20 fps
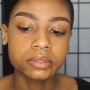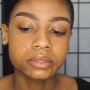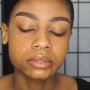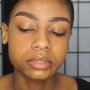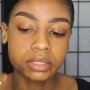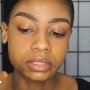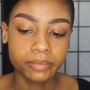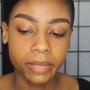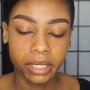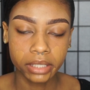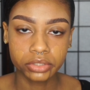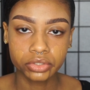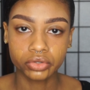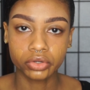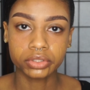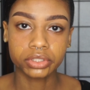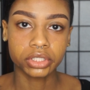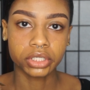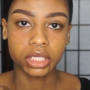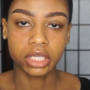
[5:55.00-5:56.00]
Just making
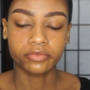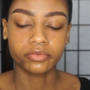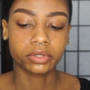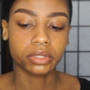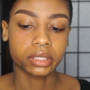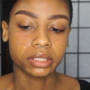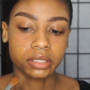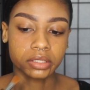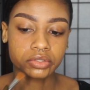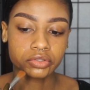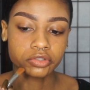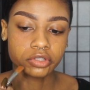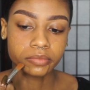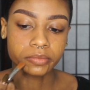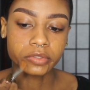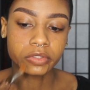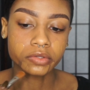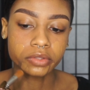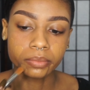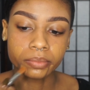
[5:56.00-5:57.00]
sure to evenly
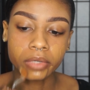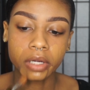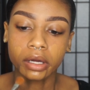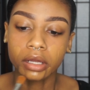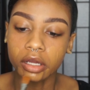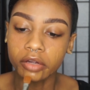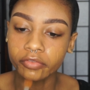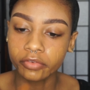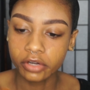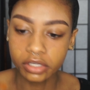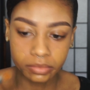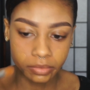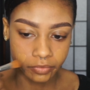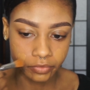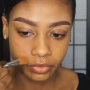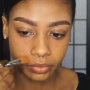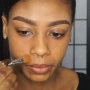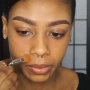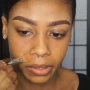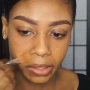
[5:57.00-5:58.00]
distribute the product first
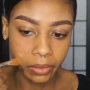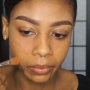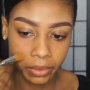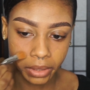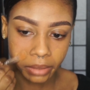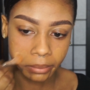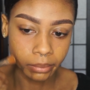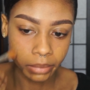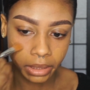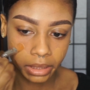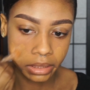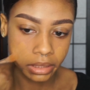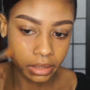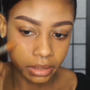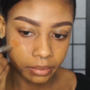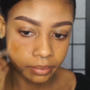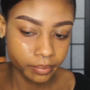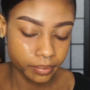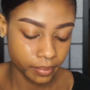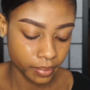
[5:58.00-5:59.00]
before we go in and blend it.